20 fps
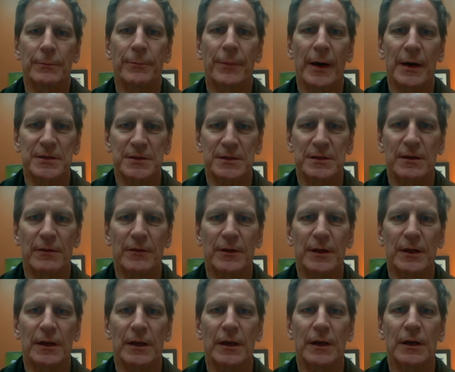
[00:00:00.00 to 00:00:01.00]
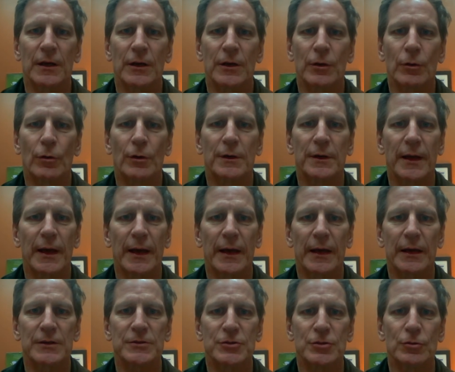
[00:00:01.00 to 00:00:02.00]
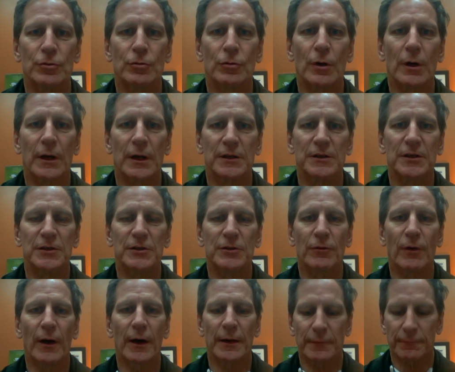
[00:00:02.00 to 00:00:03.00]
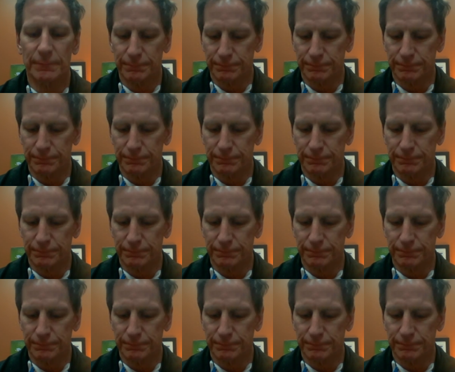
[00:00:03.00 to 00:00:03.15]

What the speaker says: positivity in your day as you continue on.